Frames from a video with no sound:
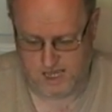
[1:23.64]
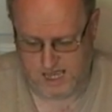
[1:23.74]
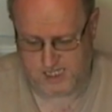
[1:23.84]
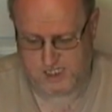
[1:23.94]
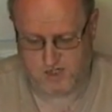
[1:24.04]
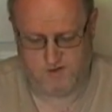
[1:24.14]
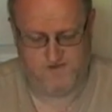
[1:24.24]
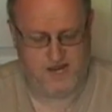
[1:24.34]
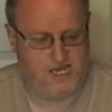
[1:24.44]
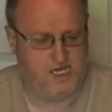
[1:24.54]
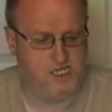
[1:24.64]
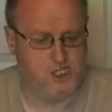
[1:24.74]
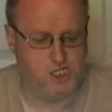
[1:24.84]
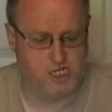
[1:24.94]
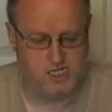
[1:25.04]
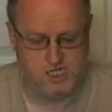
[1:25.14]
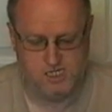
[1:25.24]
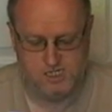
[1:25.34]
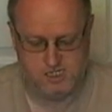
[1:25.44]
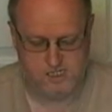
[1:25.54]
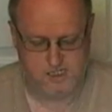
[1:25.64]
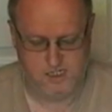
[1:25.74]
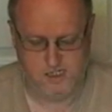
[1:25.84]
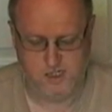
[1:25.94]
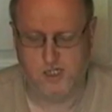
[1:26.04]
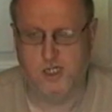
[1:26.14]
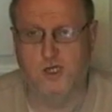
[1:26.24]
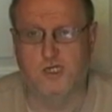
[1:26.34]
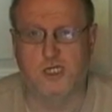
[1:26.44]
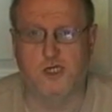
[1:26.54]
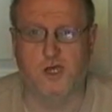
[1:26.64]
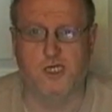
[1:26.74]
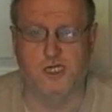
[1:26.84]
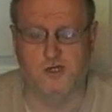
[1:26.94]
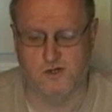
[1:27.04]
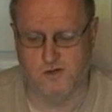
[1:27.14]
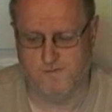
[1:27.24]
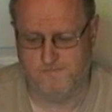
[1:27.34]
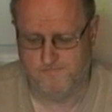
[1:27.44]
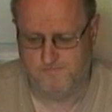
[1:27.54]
airsoft AEG you can use this tracer unit on,